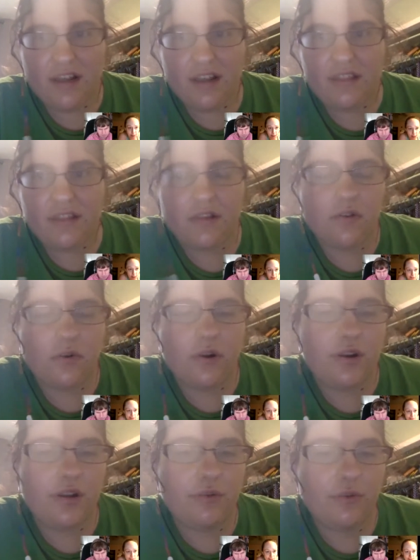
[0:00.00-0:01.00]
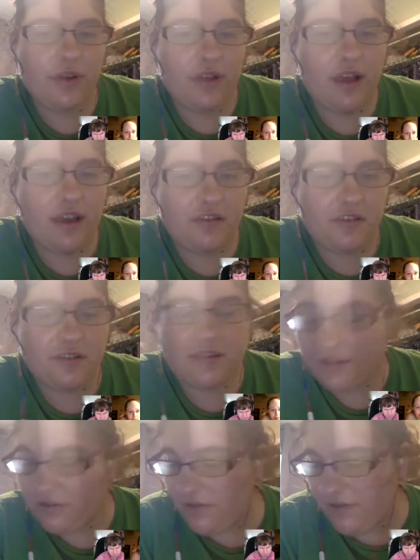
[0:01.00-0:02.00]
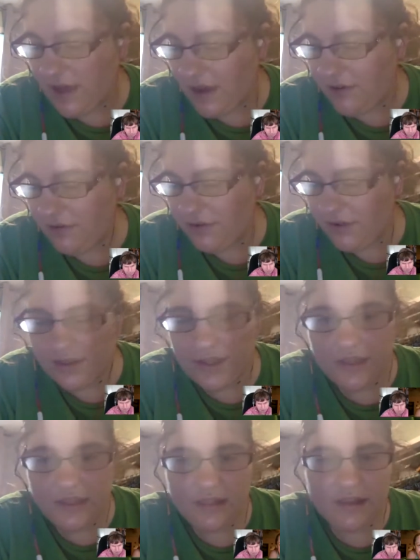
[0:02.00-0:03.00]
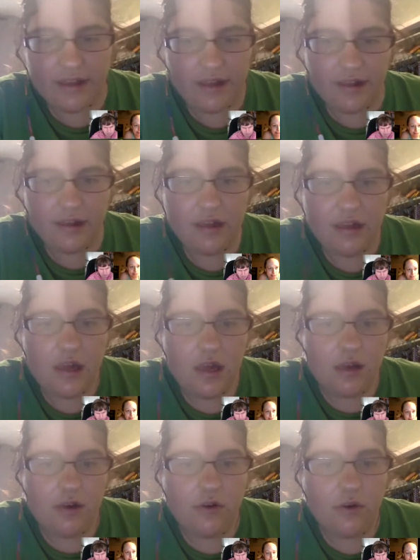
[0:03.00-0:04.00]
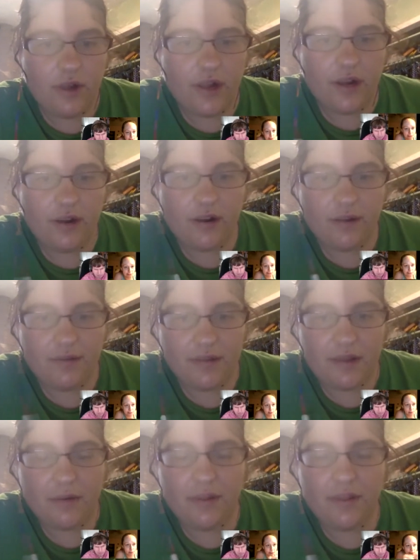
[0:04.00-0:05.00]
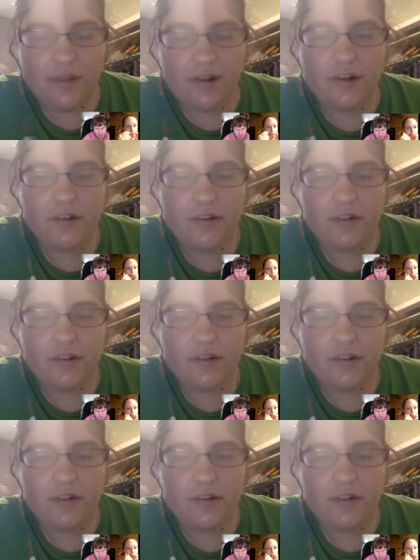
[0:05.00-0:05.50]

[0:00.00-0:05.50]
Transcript: and I think Courtney realizes that you've gotten really like annoyed and upset with her.